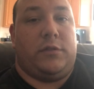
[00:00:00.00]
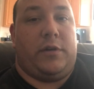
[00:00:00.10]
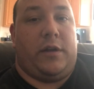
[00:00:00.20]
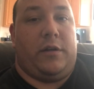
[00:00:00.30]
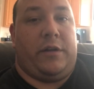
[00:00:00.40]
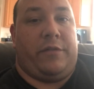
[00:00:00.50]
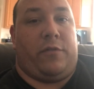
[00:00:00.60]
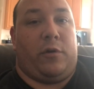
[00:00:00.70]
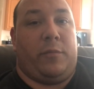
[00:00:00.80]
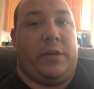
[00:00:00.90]
And I don't like
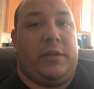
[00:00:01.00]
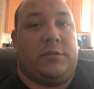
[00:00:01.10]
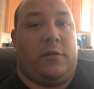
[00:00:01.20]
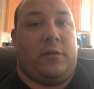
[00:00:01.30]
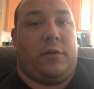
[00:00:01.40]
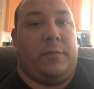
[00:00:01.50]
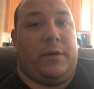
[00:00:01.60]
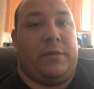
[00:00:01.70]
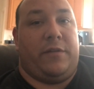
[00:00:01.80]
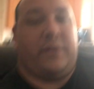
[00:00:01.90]
verbally assault her,
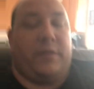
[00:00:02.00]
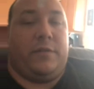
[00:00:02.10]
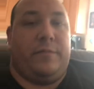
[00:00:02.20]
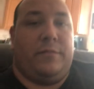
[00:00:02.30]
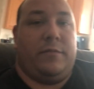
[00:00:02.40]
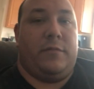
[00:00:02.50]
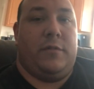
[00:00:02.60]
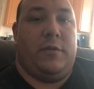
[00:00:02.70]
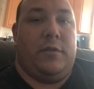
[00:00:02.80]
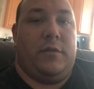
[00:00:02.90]
but
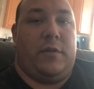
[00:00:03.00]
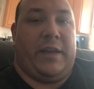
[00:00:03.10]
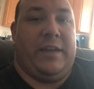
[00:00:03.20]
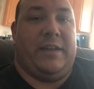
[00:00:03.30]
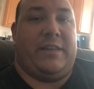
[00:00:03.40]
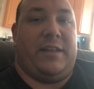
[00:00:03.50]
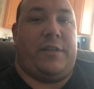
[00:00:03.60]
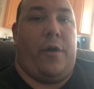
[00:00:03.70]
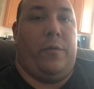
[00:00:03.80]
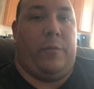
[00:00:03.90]
I can get that
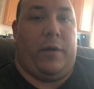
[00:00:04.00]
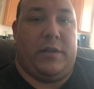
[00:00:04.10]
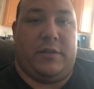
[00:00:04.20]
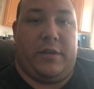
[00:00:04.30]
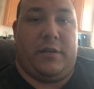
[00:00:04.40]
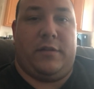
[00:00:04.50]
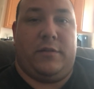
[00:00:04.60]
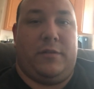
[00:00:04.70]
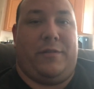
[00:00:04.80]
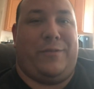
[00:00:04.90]
tone where it's like,
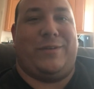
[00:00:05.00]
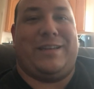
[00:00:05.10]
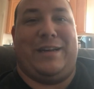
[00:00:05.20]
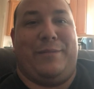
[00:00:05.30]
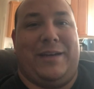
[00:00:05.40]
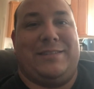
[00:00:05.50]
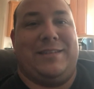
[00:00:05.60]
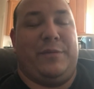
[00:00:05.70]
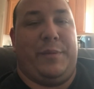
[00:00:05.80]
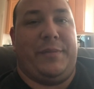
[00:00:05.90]
of course anybody's
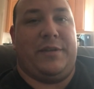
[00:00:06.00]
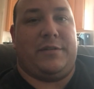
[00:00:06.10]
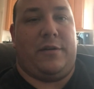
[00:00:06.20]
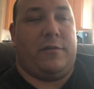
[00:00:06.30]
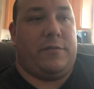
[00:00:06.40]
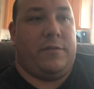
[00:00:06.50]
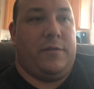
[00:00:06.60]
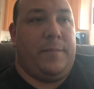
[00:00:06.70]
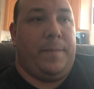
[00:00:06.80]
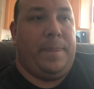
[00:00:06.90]
gonna be pissed off.
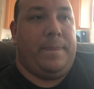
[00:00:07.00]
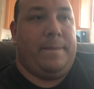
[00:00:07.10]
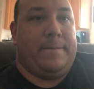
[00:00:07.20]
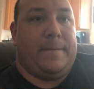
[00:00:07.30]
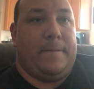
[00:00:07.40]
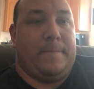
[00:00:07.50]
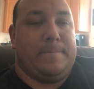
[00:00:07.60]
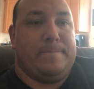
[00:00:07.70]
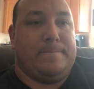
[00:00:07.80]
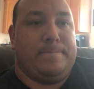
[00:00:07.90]
So
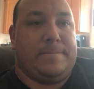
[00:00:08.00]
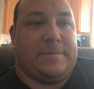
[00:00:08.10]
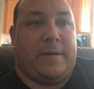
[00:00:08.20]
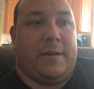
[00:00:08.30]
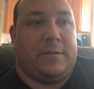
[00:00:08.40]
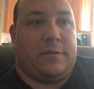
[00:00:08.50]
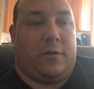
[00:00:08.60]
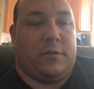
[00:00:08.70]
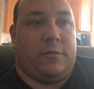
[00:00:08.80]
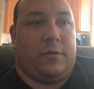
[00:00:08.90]
I try not to
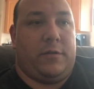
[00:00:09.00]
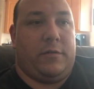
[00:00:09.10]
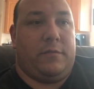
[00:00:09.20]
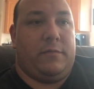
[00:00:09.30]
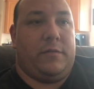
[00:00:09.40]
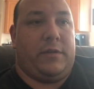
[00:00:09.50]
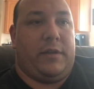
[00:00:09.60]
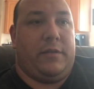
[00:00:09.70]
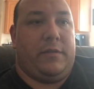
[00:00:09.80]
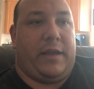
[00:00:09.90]
talk to her in
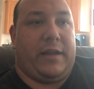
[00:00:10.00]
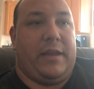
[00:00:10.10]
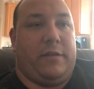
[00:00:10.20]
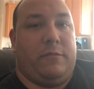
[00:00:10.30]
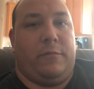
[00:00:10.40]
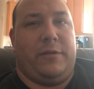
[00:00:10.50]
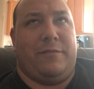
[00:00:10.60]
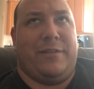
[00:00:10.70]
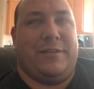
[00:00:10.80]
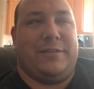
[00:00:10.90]
that what do
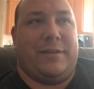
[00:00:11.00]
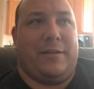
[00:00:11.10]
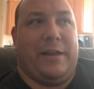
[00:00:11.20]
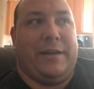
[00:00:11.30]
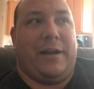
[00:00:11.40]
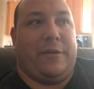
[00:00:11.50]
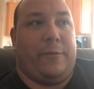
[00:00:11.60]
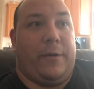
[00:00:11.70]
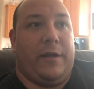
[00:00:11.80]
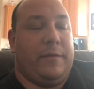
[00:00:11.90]
they say, any kind of
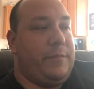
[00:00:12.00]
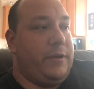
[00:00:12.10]
way.